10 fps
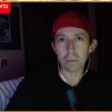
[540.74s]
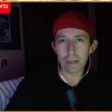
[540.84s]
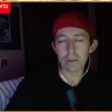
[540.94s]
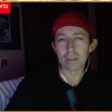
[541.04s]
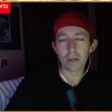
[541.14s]

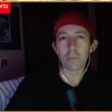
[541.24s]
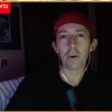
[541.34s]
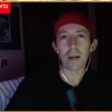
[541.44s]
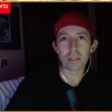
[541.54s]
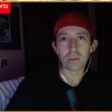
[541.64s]
players on your
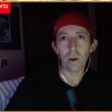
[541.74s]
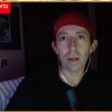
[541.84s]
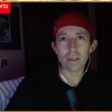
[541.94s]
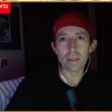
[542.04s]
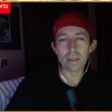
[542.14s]
practice
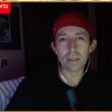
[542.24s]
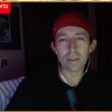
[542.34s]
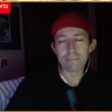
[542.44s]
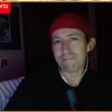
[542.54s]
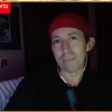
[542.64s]
squad. Yeah
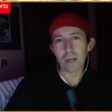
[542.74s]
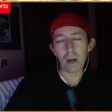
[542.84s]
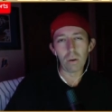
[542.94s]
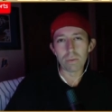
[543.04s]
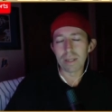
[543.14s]
you
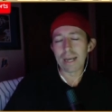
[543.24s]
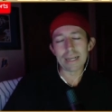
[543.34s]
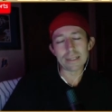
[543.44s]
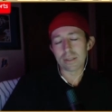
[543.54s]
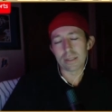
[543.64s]
know yeah. like
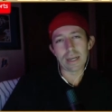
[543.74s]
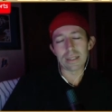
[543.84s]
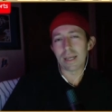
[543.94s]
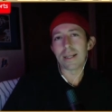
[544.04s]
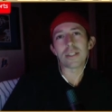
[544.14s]
it's just
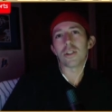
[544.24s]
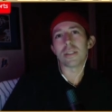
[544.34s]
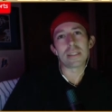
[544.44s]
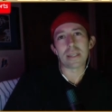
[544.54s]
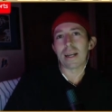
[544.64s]
it, it's
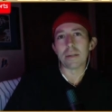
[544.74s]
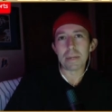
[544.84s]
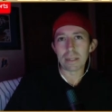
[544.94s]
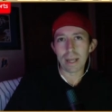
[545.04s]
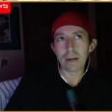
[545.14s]
just a sign to
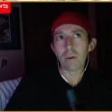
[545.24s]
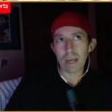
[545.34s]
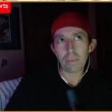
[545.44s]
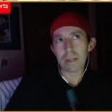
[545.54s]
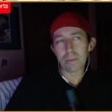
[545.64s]
me like
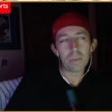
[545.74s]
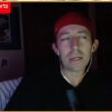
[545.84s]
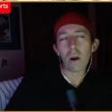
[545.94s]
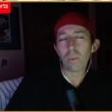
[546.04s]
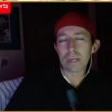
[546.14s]
okay we we
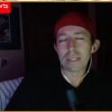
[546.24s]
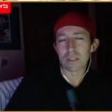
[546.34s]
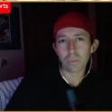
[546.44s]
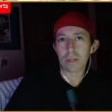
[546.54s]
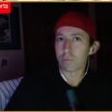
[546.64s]
know we need
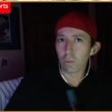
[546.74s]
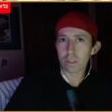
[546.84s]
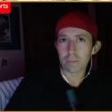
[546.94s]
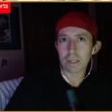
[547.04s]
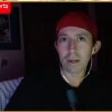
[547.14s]
some
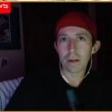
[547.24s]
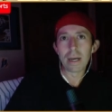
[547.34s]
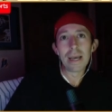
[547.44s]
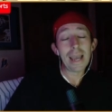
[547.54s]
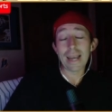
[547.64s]
reinforcement here
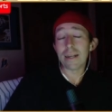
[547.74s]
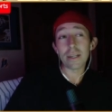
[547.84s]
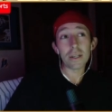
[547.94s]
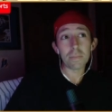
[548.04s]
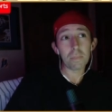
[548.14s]
and
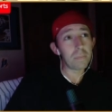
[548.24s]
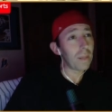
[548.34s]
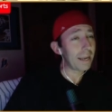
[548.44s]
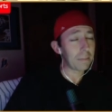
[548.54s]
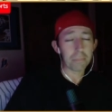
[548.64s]

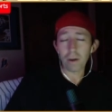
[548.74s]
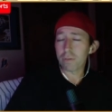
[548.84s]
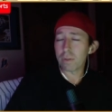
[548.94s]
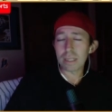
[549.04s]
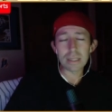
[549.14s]
like
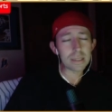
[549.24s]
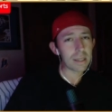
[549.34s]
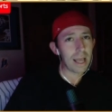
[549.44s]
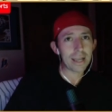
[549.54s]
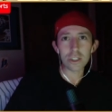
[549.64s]
buffalo did this
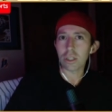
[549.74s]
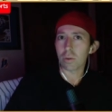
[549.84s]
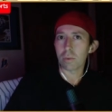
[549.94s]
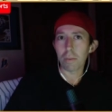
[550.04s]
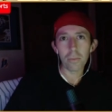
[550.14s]
last year
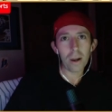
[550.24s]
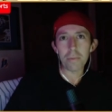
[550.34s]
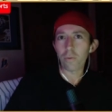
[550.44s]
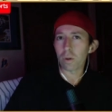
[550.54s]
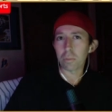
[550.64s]
remember right
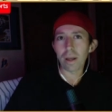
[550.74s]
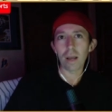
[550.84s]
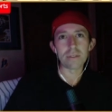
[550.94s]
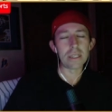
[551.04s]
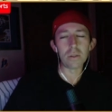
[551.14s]
before the
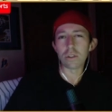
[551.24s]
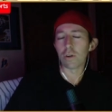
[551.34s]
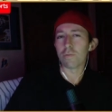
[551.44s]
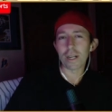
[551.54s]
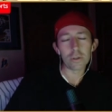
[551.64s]
playoffs they used
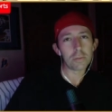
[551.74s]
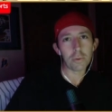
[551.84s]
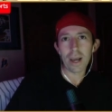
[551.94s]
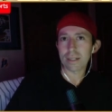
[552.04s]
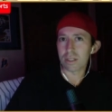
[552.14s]
their veteran
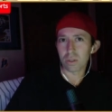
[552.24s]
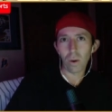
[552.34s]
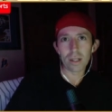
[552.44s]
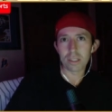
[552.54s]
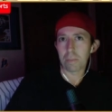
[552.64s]
practice
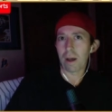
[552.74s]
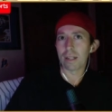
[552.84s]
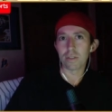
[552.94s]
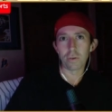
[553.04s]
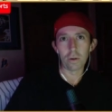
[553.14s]
squad
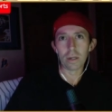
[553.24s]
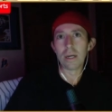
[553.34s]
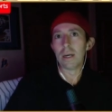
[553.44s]
spots for